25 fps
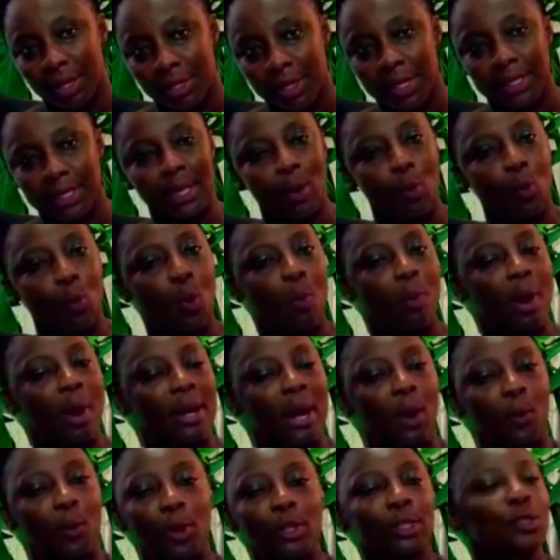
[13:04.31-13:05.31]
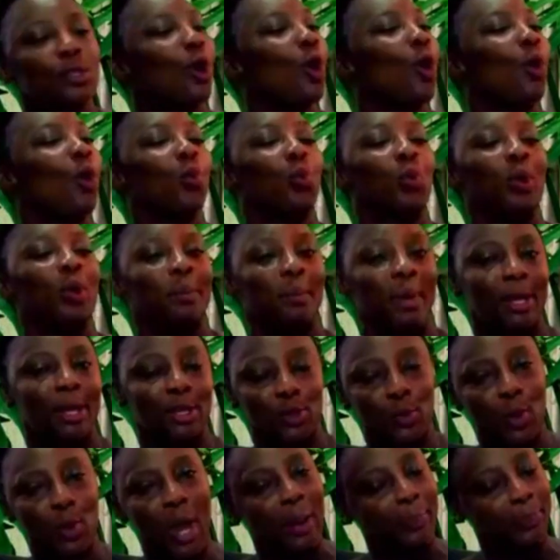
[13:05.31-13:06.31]
She's a woman I want all
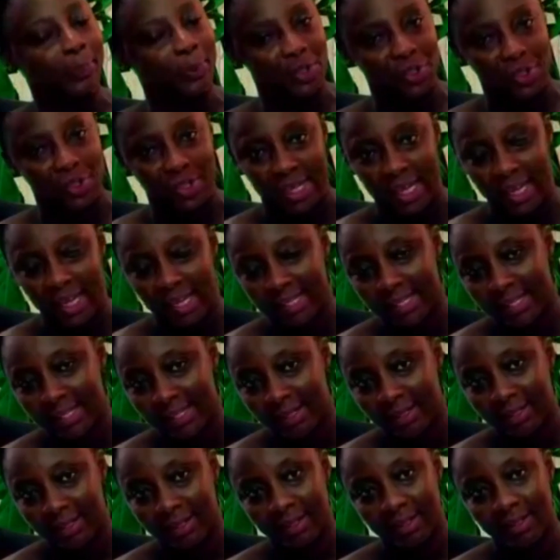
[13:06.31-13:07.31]
women to appreciate.